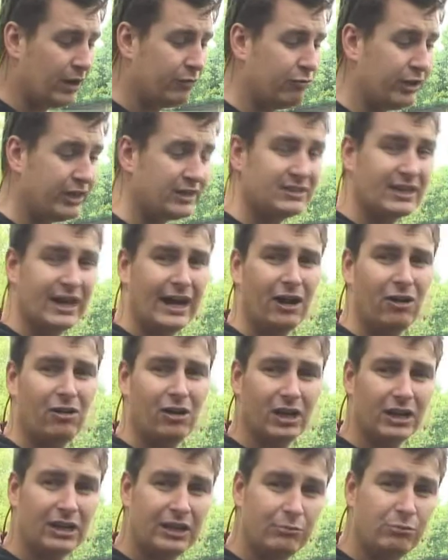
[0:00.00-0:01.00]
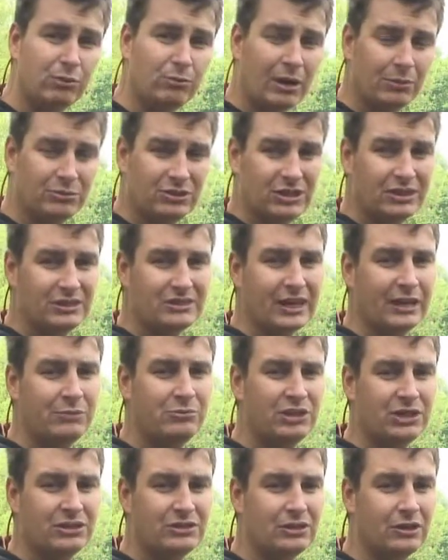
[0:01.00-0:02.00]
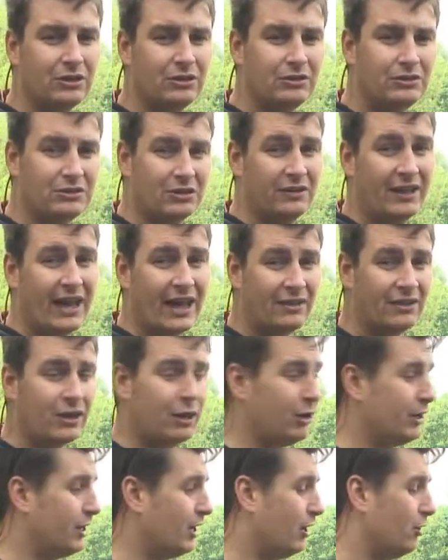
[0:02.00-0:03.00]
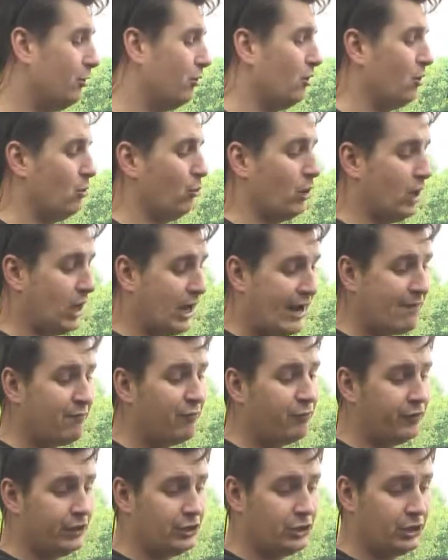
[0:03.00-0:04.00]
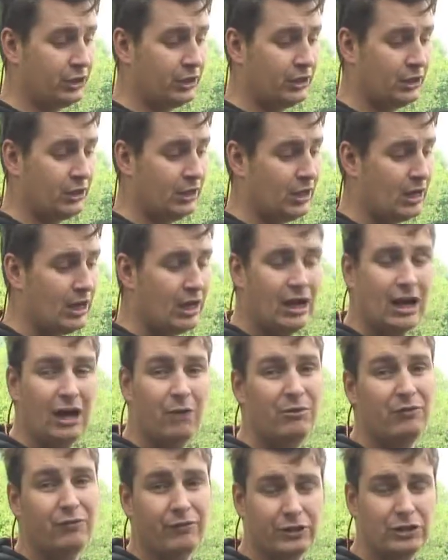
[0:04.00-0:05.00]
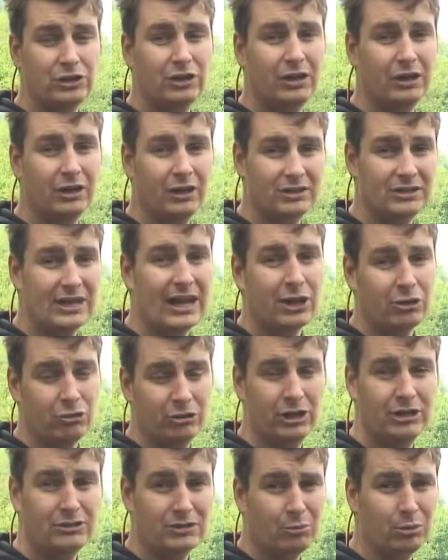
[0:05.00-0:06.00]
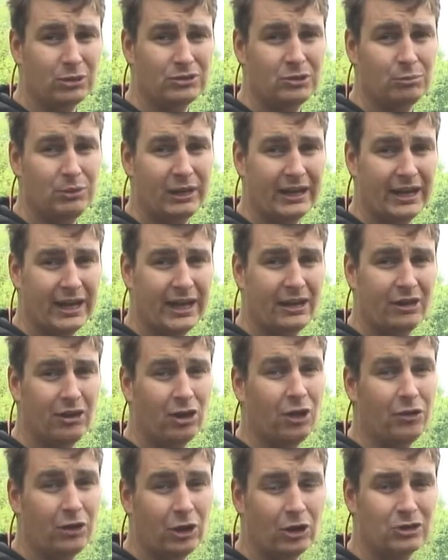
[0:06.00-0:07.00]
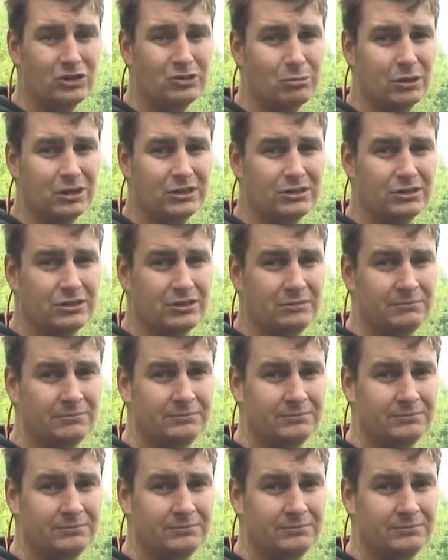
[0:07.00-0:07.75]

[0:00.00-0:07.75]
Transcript: rigs out and clip them up to the same distance and that now I know when I am fishing I'm in fishing as accurate as I possibly can on the hot spots.